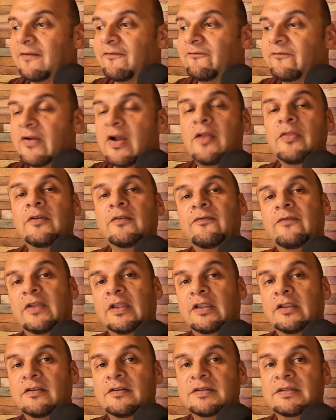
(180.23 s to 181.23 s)
the father
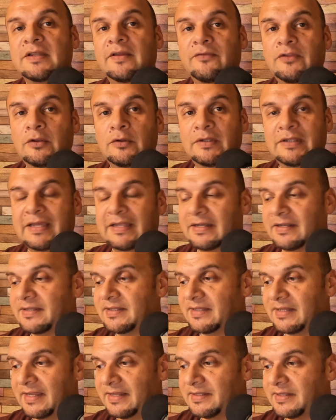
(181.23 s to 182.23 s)
figures of the United
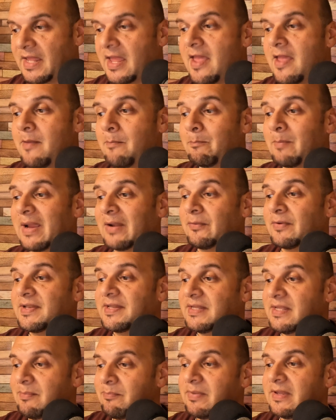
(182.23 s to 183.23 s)
States my
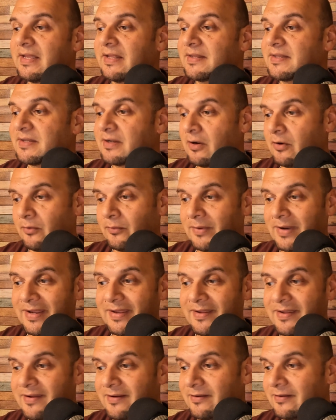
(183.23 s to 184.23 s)
recipients are
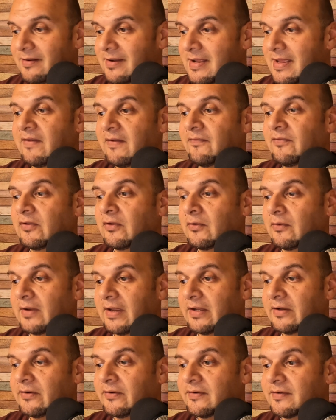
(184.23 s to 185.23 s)
right here, fifth
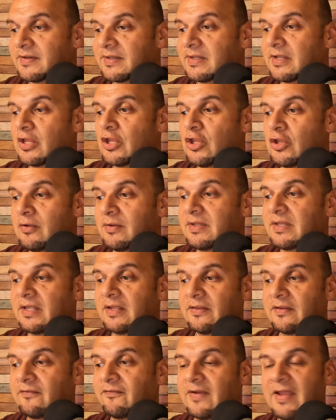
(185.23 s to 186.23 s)
graders
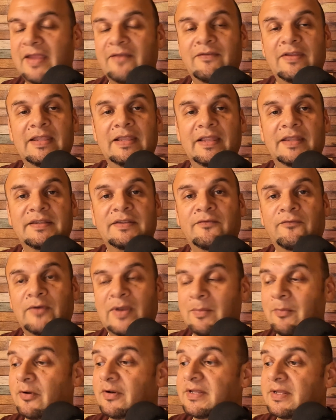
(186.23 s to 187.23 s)
using the 5E lesson
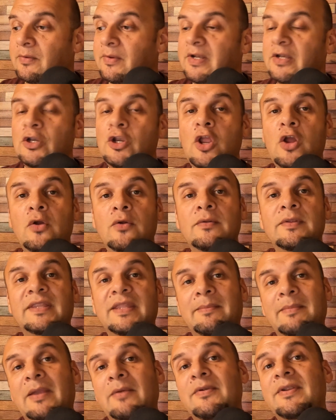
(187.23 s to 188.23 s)
framework. So it knows
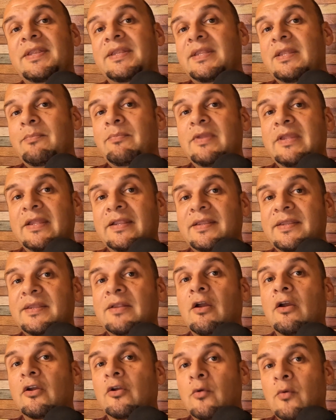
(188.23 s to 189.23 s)
that my
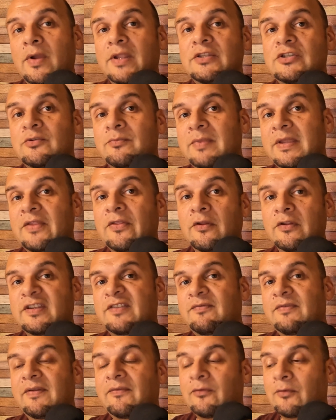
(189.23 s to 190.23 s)
recipients are going to be
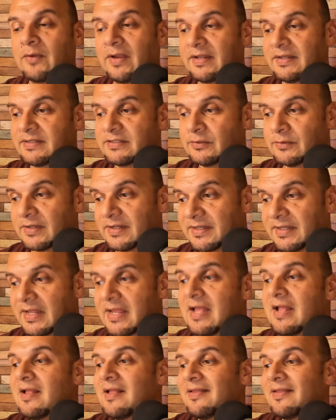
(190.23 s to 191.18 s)
those fifth grade students.